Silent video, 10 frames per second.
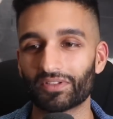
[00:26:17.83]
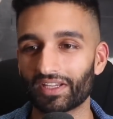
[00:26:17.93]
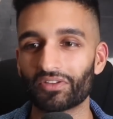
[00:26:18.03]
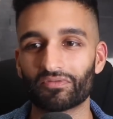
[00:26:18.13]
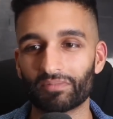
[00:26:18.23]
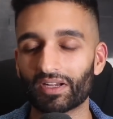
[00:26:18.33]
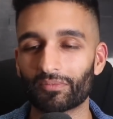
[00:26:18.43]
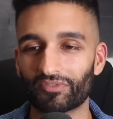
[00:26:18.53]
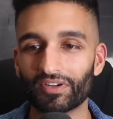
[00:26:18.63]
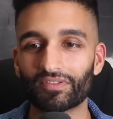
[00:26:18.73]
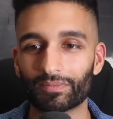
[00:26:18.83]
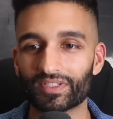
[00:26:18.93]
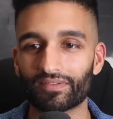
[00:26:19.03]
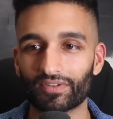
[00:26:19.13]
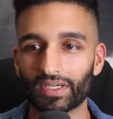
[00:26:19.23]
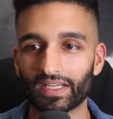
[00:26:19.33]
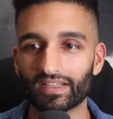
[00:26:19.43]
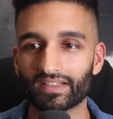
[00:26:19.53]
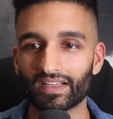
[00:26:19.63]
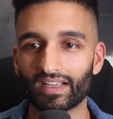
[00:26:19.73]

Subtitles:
can you become free from suffering it.